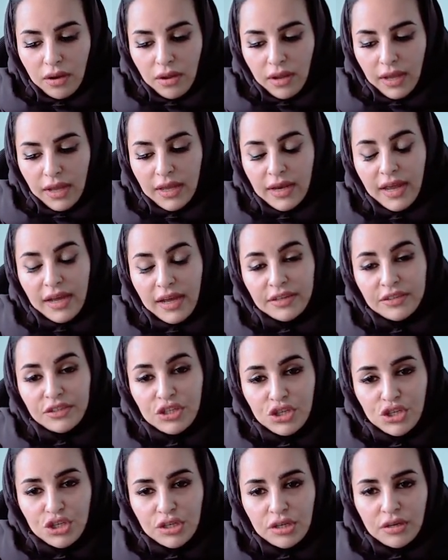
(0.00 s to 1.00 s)
in
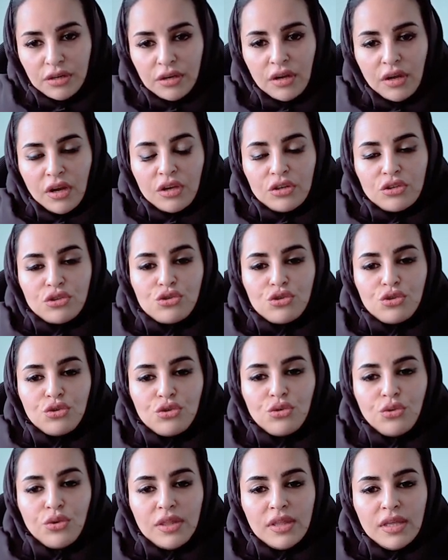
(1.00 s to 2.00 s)
addition
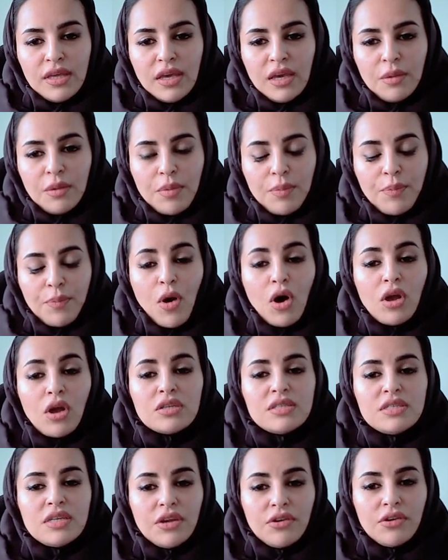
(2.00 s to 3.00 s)
to the
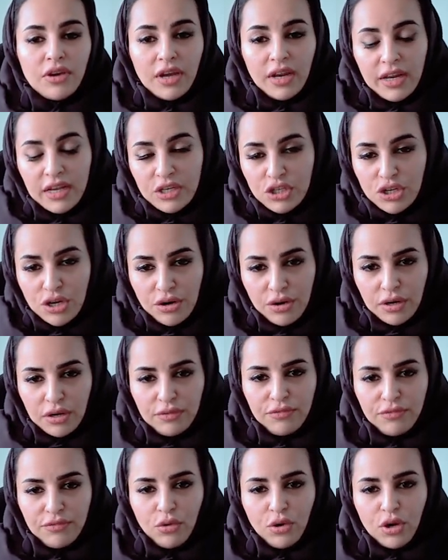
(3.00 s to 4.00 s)
policy and regulation
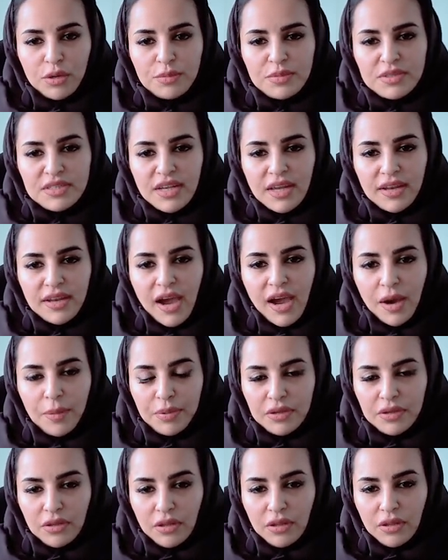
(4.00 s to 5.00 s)
reforms that happened
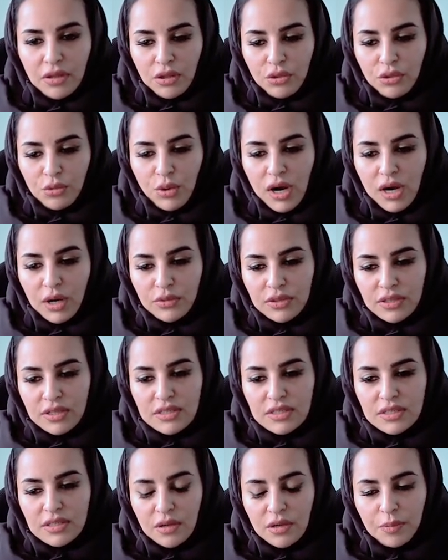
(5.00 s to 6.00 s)
throughout this
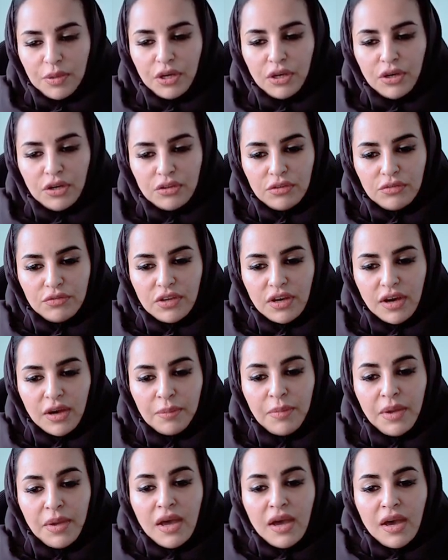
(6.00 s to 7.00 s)
period of time,
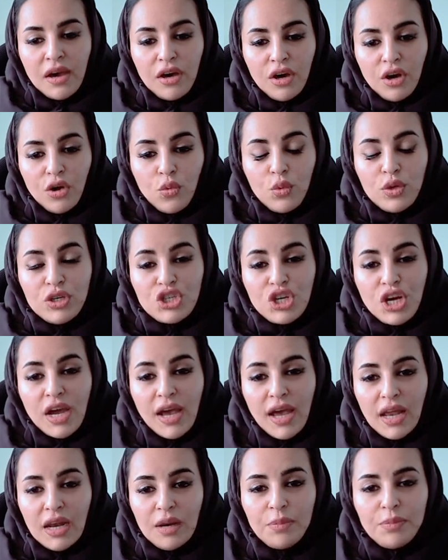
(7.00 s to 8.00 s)
which
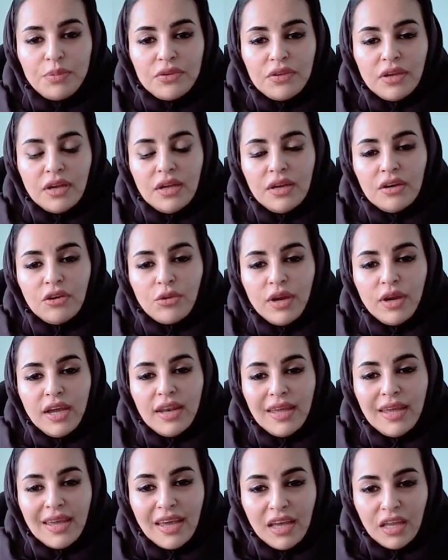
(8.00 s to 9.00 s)
helped in
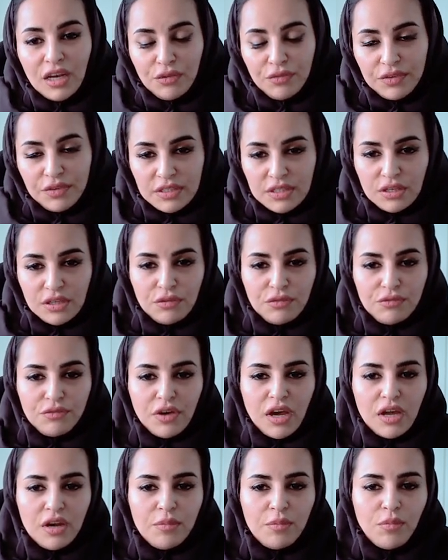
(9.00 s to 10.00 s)
creating innovative
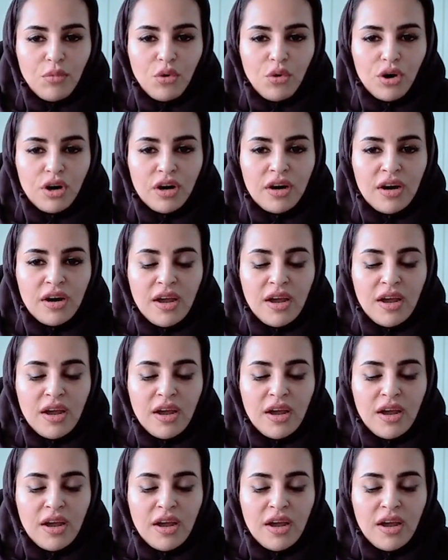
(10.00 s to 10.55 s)
and more